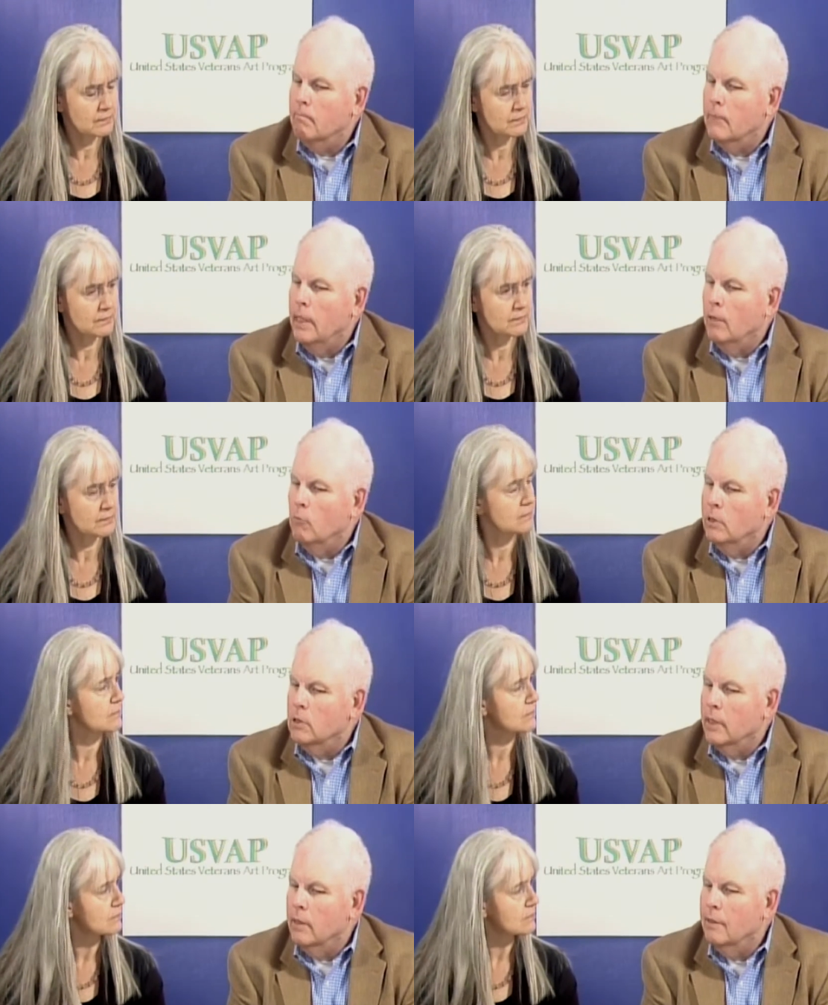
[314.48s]
Speaker 1: It
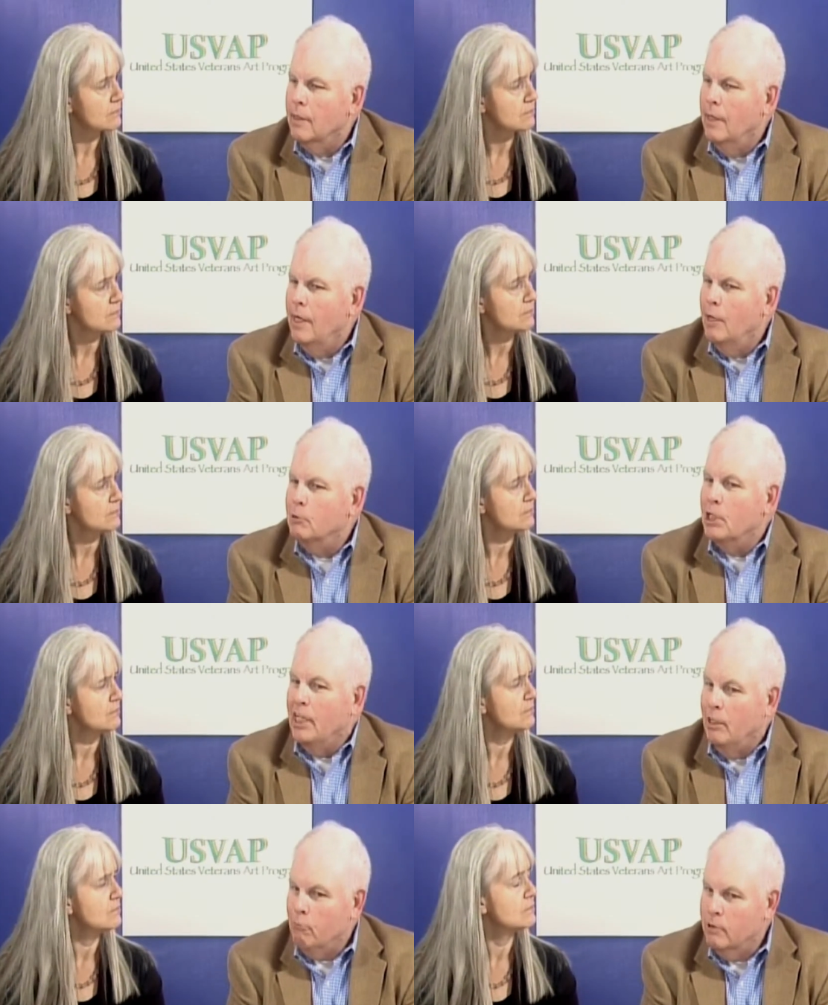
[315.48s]
was an
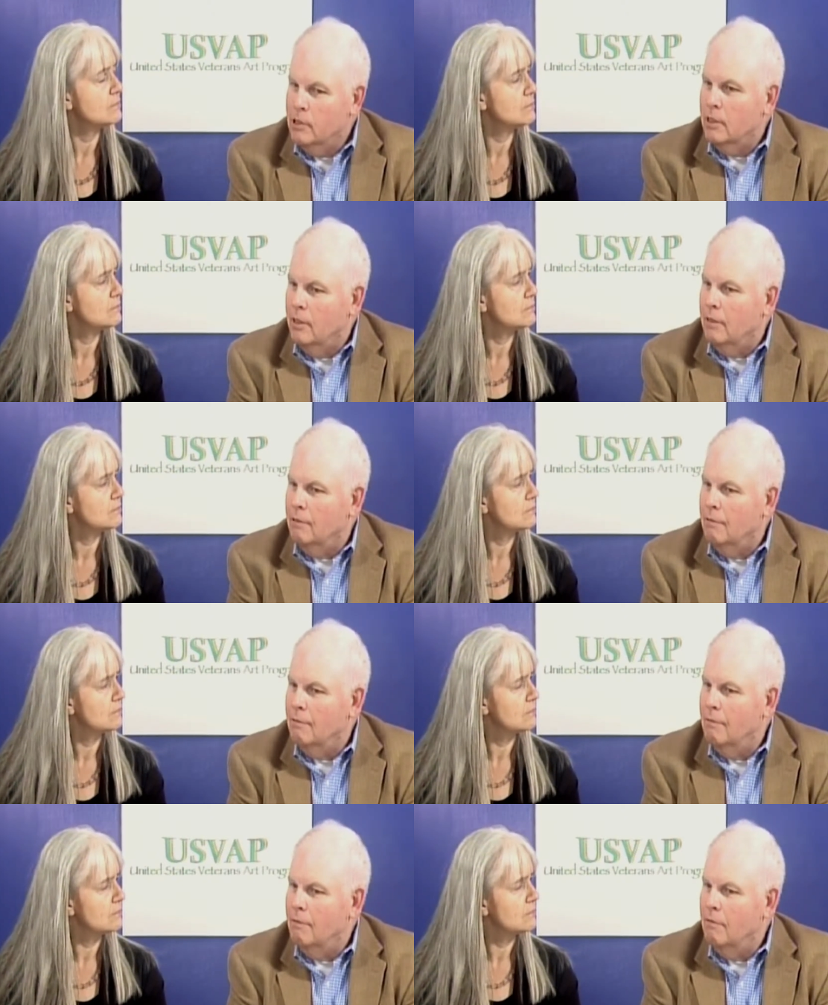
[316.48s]
interesting
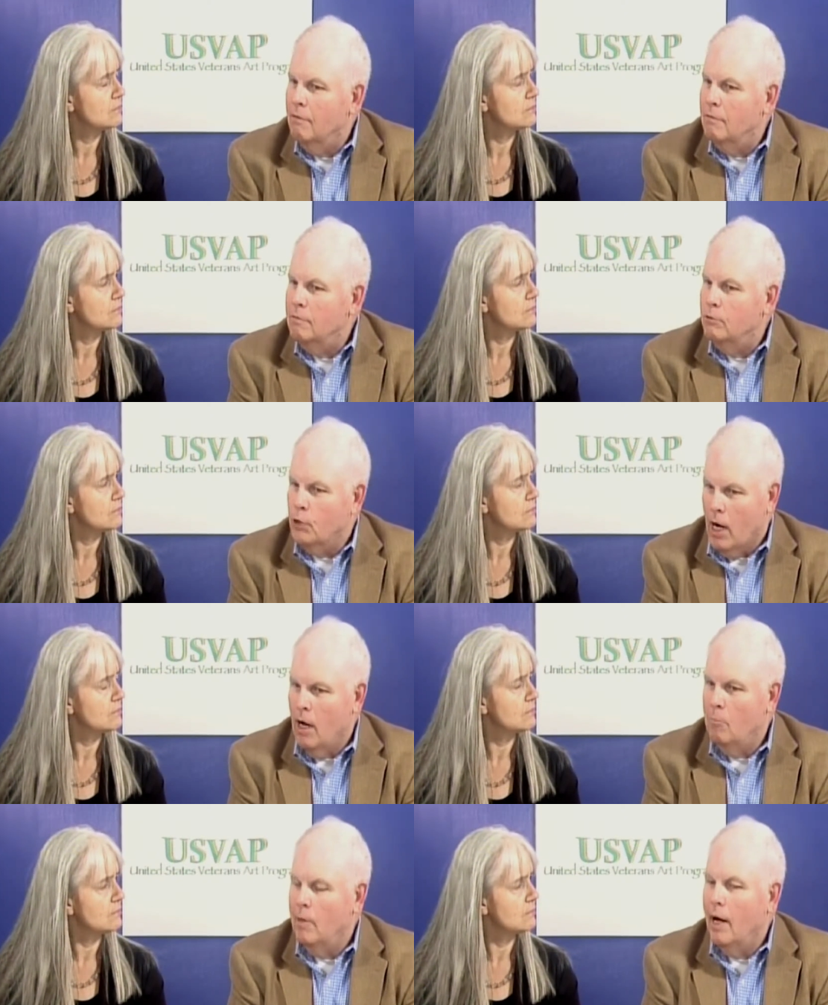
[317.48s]

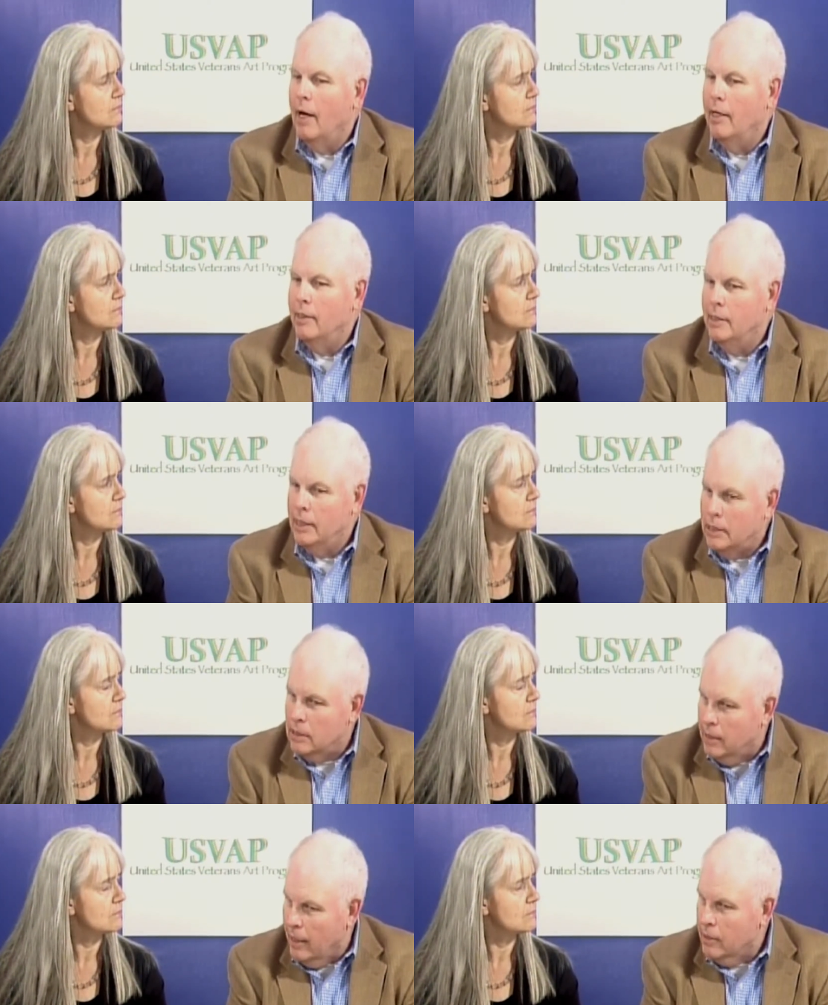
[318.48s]
job. I
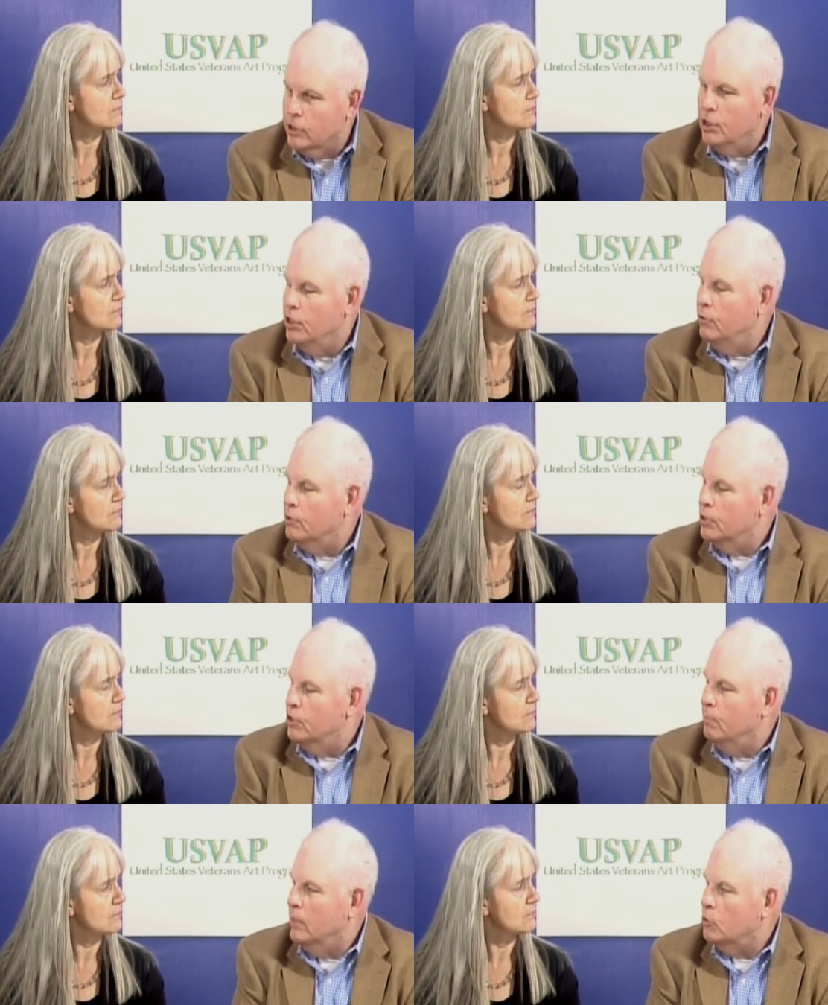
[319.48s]
didn't get to use it
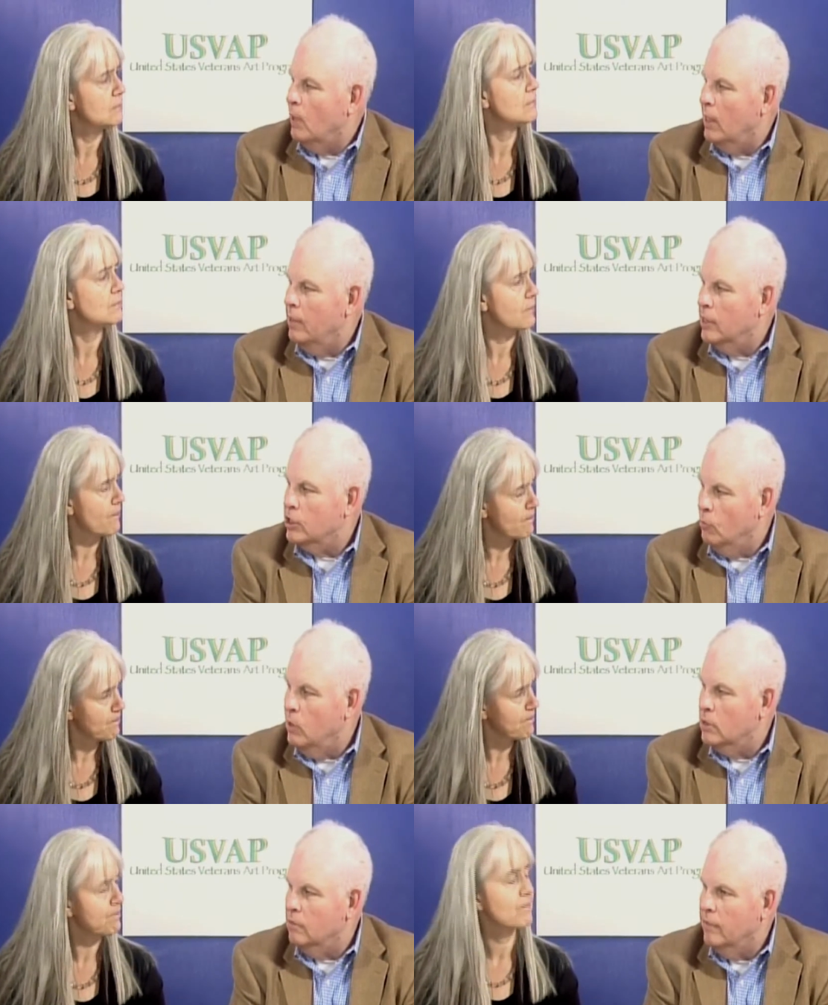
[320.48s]
too much while I actually
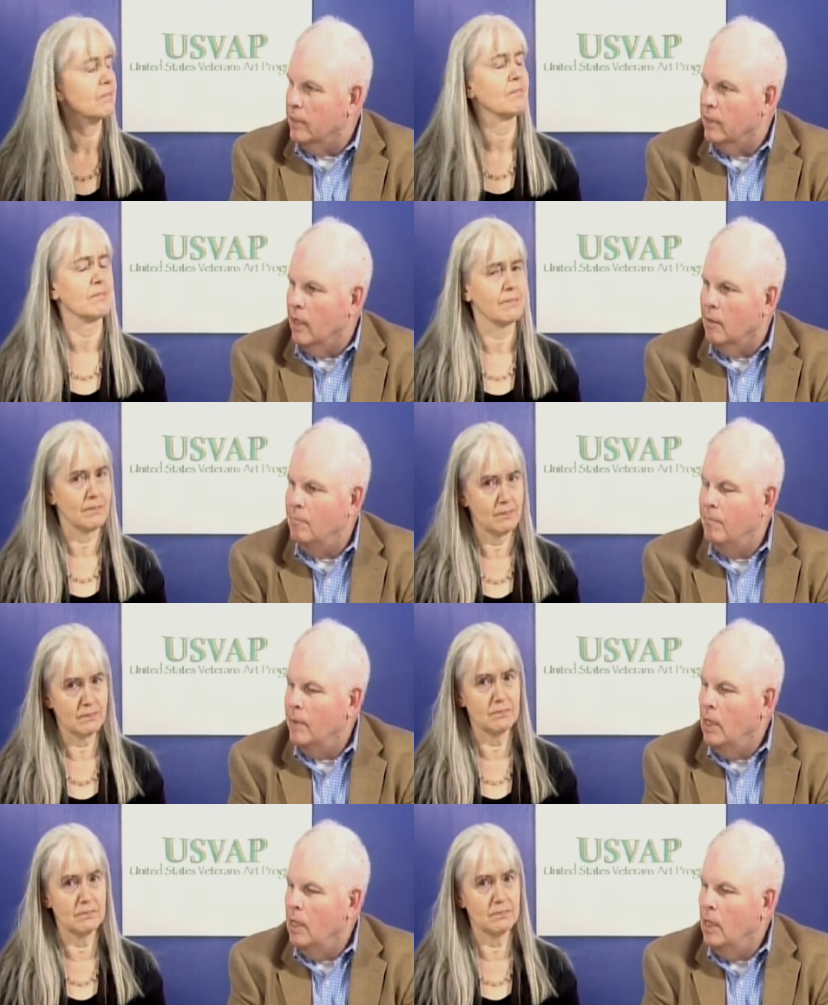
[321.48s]
was in Vietnam,